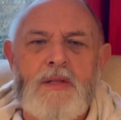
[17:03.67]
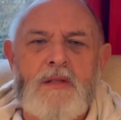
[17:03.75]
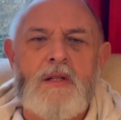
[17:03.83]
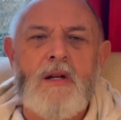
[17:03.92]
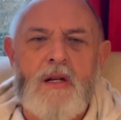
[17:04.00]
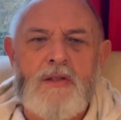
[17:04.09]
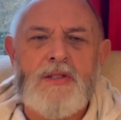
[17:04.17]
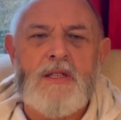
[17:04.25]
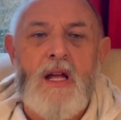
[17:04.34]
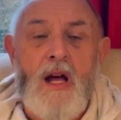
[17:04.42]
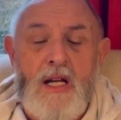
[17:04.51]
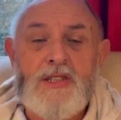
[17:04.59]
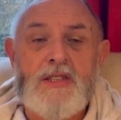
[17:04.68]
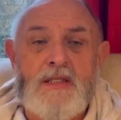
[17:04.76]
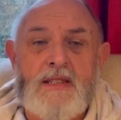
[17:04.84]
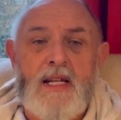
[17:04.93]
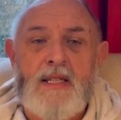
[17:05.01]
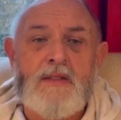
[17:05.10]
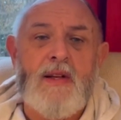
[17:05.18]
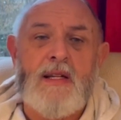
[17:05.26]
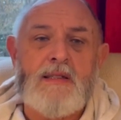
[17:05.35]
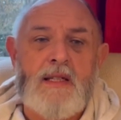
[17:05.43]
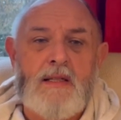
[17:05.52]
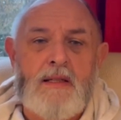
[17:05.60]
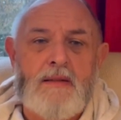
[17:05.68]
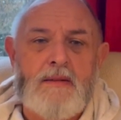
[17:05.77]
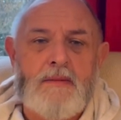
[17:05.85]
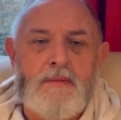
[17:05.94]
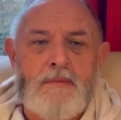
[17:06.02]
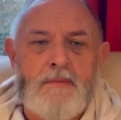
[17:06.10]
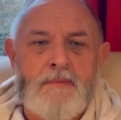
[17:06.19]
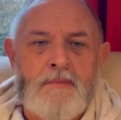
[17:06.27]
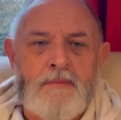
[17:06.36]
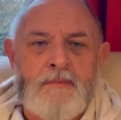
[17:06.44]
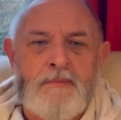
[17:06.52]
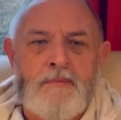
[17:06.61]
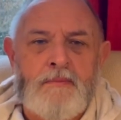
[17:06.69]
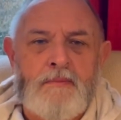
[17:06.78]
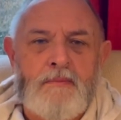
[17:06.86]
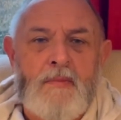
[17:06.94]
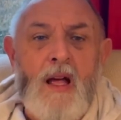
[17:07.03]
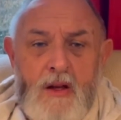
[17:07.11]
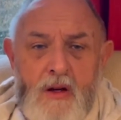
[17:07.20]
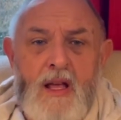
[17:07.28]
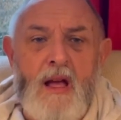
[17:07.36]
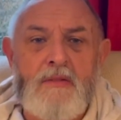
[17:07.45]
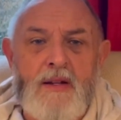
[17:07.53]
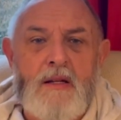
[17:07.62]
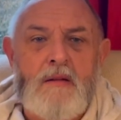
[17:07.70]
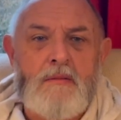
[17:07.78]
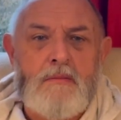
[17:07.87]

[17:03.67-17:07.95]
to the conclusion I shouldn't take this vaccine. I got COVID.